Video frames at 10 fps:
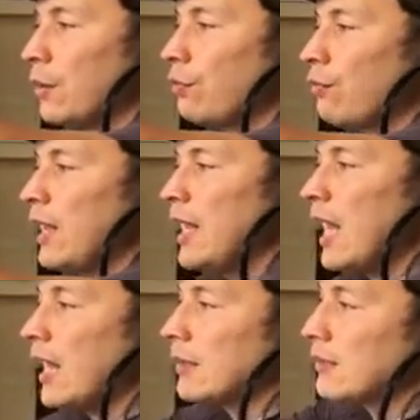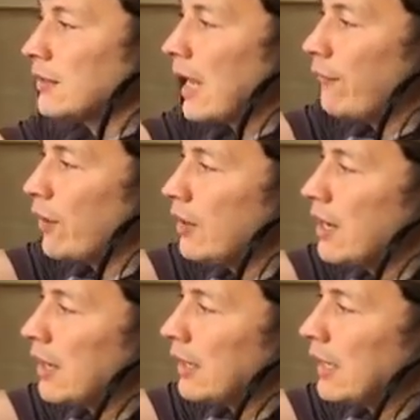3 and
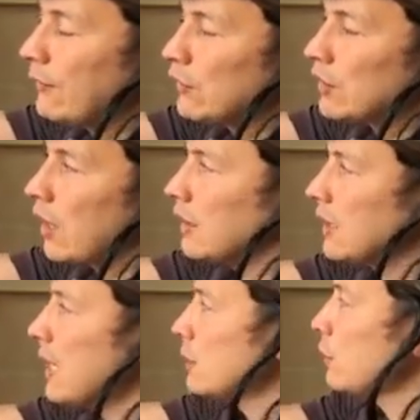7 gives us our 10.